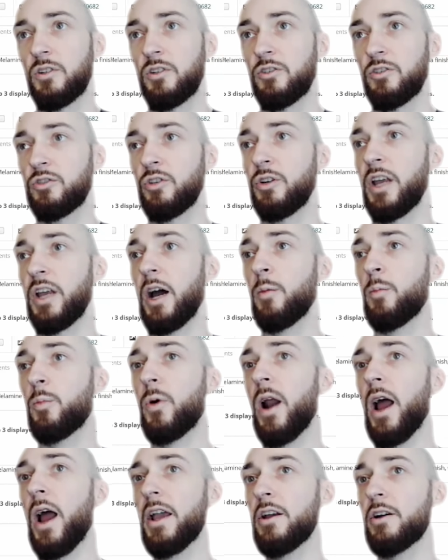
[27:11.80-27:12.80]
So now
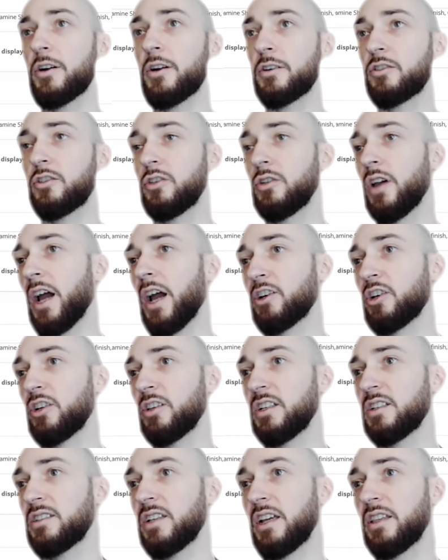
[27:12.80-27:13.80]
prior to
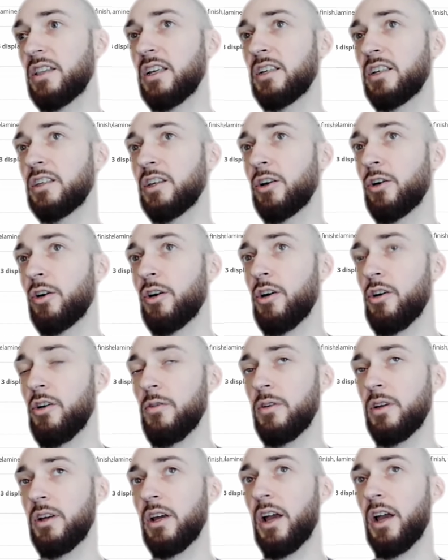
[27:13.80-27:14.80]
actually sending the
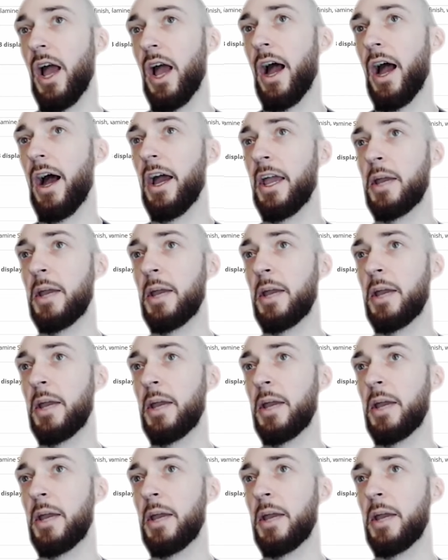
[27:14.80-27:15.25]
order, I